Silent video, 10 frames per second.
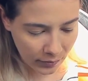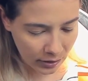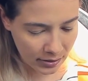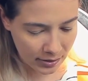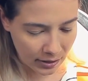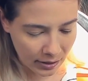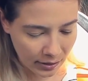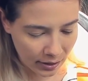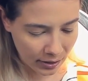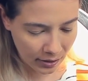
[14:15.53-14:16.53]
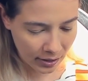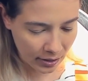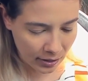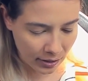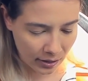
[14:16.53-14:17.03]
sitting there,
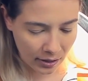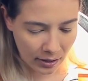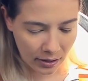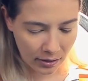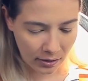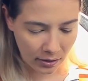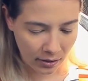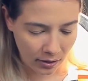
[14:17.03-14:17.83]
and